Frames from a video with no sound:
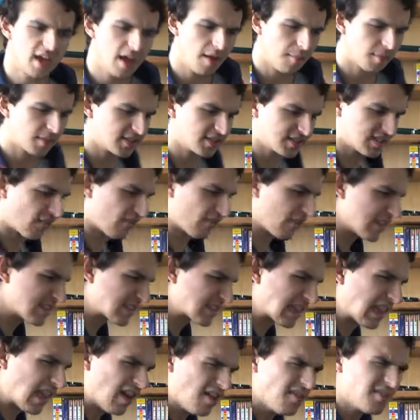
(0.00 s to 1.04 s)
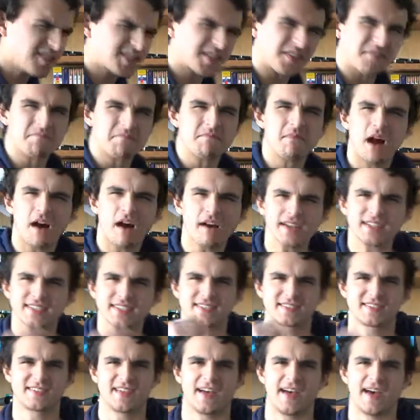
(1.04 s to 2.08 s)
Because if there's loads of
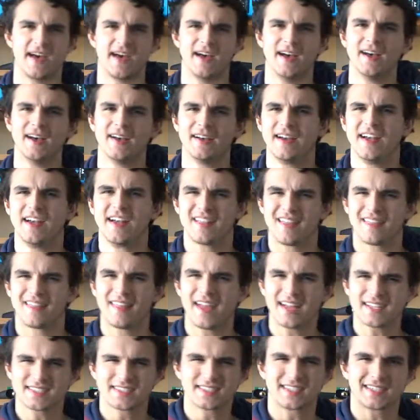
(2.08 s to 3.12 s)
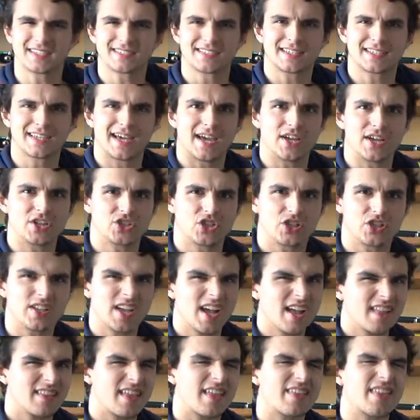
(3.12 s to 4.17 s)
mice there, then that's an
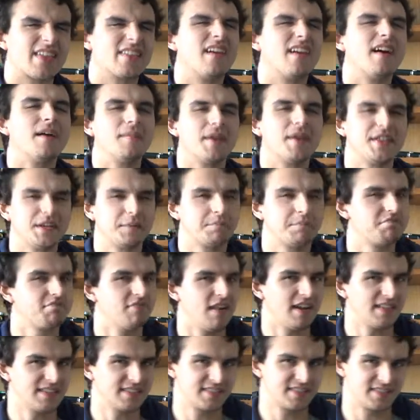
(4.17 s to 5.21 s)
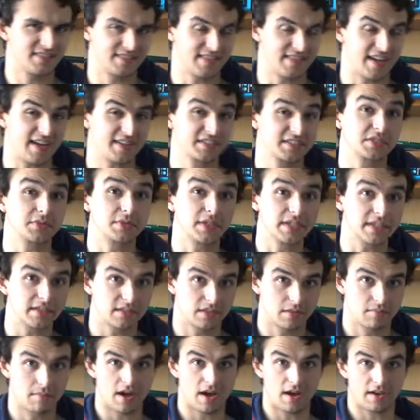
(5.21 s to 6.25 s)
indication that there aren't many predators there to eat
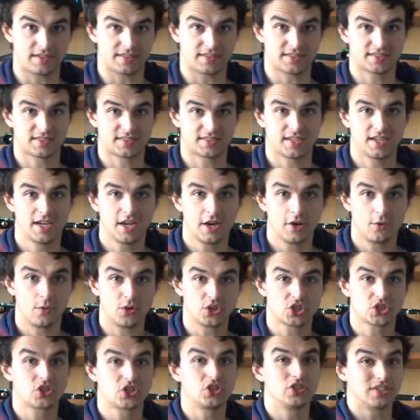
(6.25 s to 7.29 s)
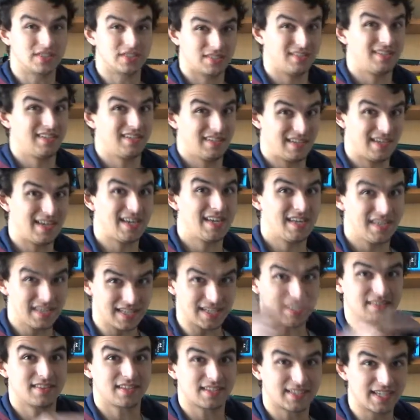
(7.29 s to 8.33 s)
the mice, which could
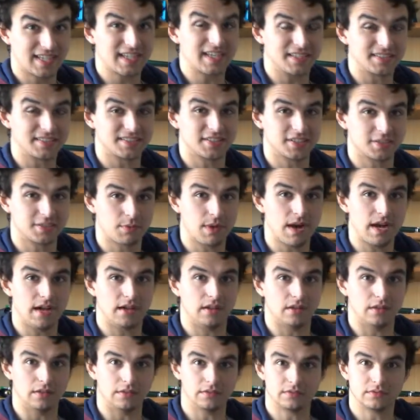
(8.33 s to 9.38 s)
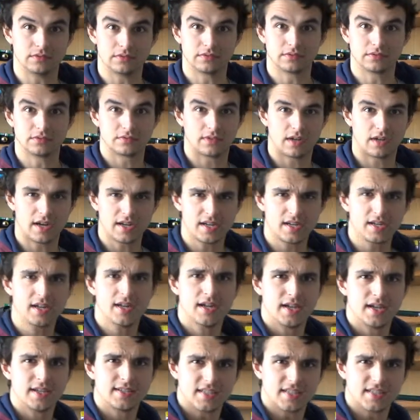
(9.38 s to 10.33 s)
eat the geese as well, right?